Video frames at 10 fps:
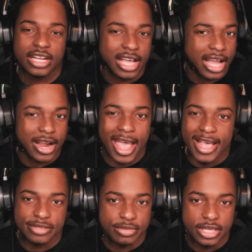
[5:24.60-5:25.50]
got her
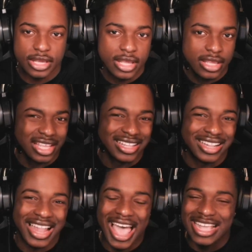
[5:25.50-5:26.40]
ass beat in the
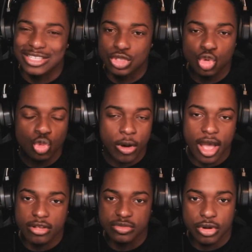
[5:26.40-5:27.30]
last two
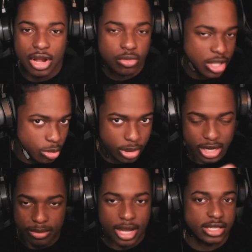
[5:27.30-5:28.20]
rounds, bro. I don't care what
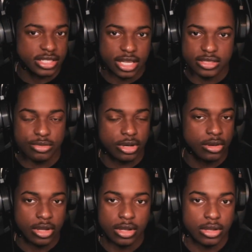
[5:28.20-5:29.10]
anybody says, bro.
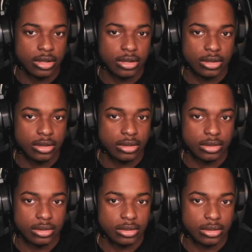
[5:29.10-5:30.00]

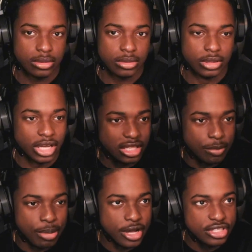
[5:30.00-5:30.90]
Look at
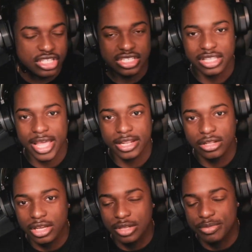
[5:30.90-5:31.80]
the punches
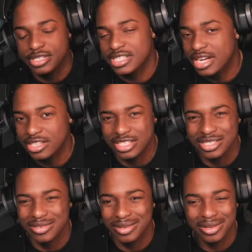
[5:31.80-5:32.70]
landed, look at the
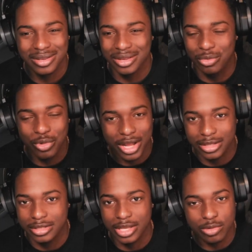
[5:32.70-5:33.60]
percentages.
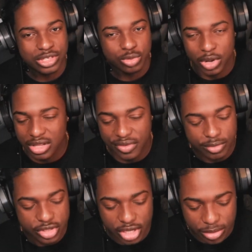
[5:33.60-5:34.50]
Rigged. It was rigged
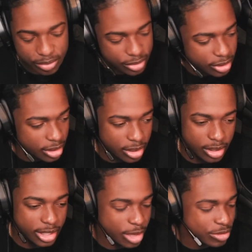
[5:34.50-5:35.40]
from the jump.
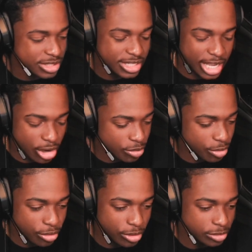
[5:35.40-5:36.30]
It was
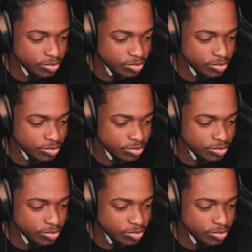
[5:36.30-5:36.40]
terrible.